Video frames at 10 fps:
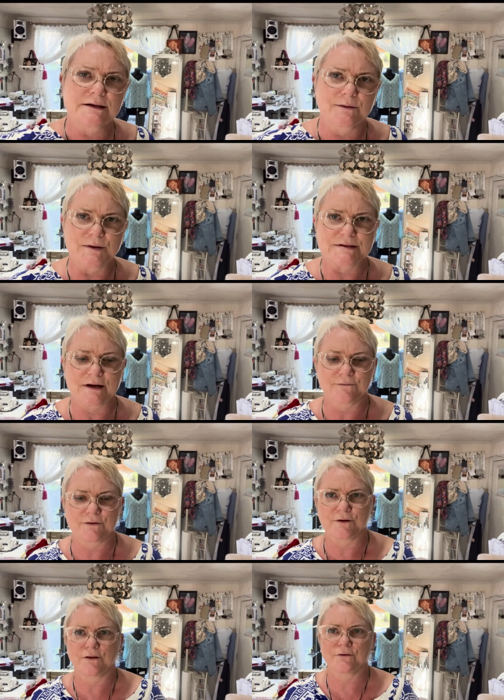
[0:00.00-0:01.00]
been sewing for
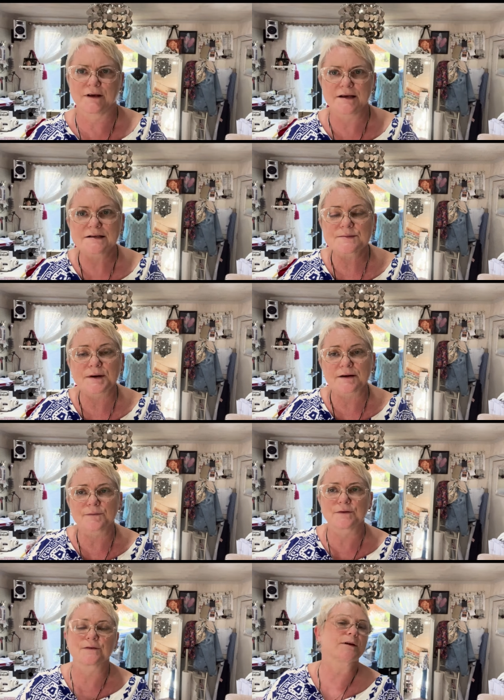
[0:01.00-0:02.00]
33 years, but it
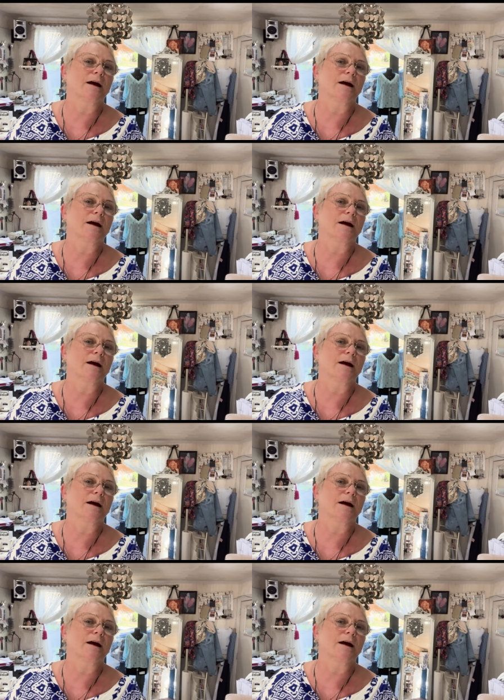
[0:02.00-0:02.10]
was,